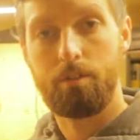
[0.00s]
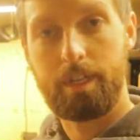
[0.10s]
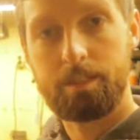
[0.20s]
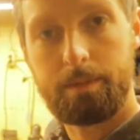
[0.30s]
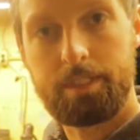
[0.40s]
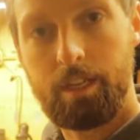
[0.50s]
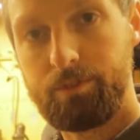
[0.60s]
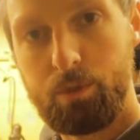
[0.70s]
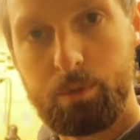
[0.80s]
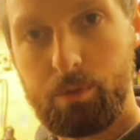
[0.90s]
gets me stuff
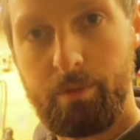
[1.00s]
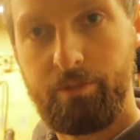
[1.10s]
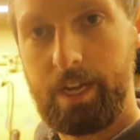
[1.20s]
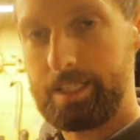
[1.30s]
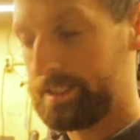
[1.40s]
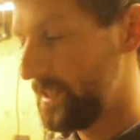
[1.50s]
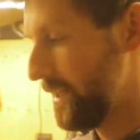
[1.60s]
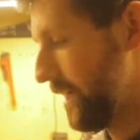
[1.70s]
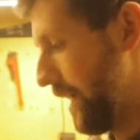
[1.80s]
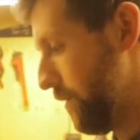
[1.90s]
super fast,
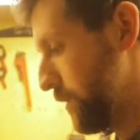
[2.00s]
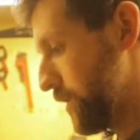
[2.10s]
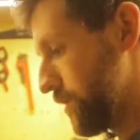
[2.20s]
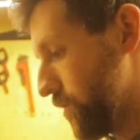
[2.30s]
which is